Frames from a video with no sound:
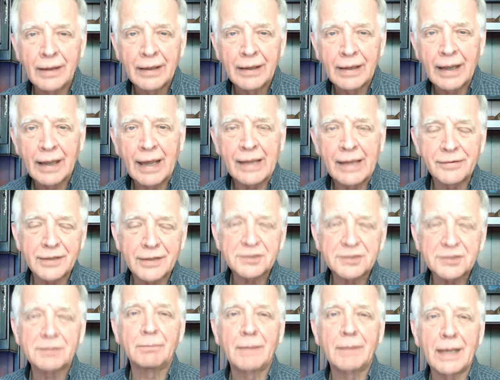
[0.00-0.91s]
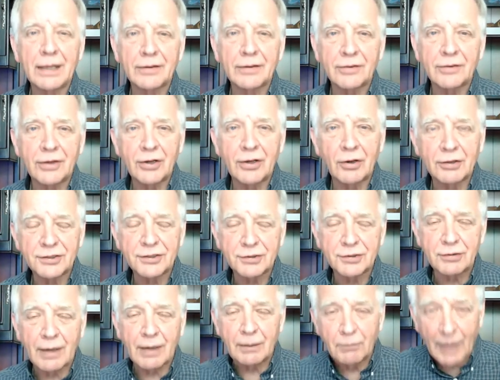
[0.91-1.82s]
on the cement, you know, so
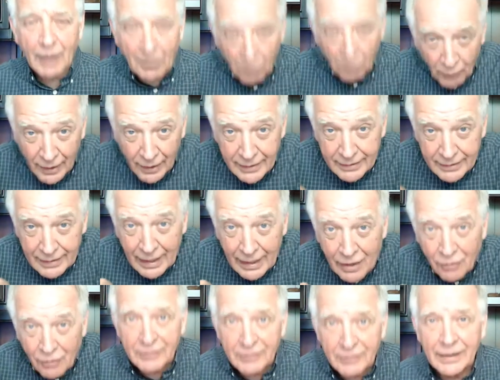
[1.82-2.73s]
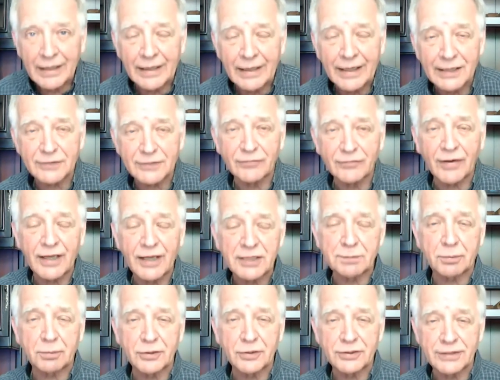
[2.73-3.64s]
I'm, I'm right down in his face
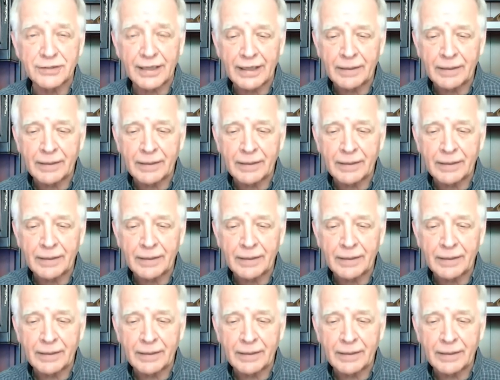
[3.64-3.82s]
per se,